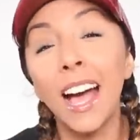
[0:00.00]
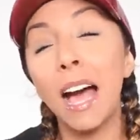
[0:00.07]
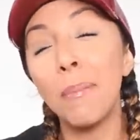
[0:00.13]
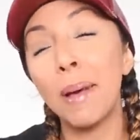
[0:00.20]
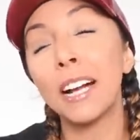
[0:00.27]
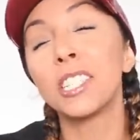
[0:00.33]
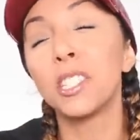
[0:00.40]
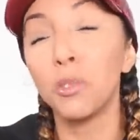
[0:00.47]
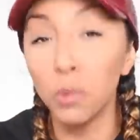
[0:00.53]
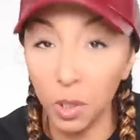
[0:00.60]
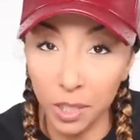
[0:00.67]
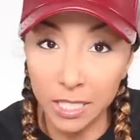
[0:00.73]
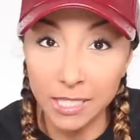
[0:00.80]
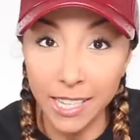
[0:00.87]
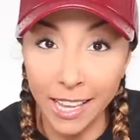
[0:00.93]
I'm actually
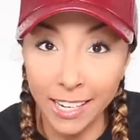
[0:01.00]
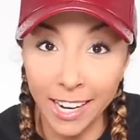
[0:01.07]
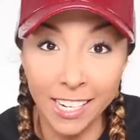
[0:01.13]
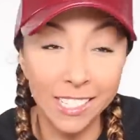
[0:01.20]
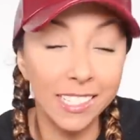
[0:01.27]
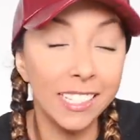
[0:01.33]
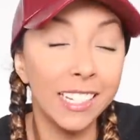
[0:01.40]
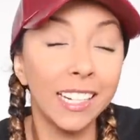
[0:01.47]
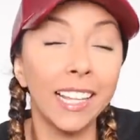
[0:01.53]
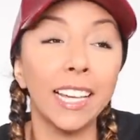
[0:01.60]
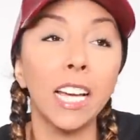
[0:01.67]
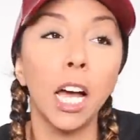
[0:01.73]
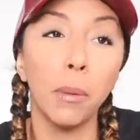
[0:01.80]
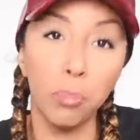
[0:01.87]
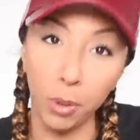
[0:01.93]
really excited. I just need
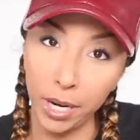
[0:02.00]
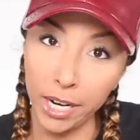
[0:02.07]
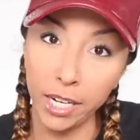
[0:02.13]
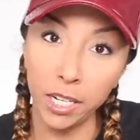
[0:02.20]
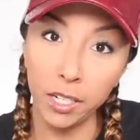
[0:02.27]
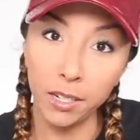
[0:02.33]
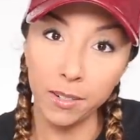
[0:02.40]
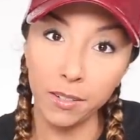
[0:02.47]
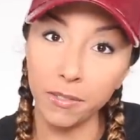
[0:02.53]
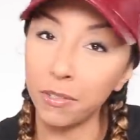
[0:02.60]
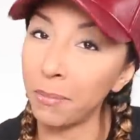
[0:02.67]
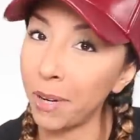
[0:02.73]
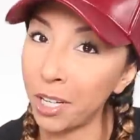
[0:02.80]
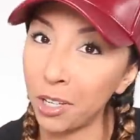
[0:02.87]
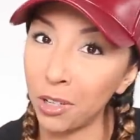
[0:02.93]
like a break
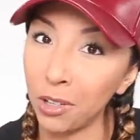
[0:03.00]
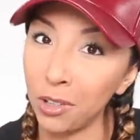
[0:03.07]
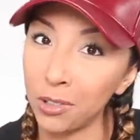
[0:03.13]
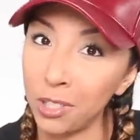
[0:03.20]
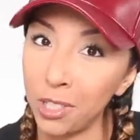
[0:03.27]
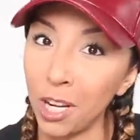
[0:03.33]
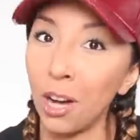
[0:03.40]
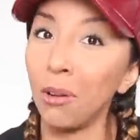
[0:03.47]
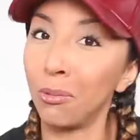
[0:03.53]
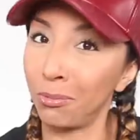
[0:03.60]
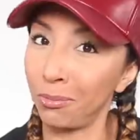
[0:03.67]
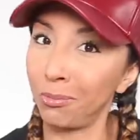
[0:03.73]
from my curls, you know.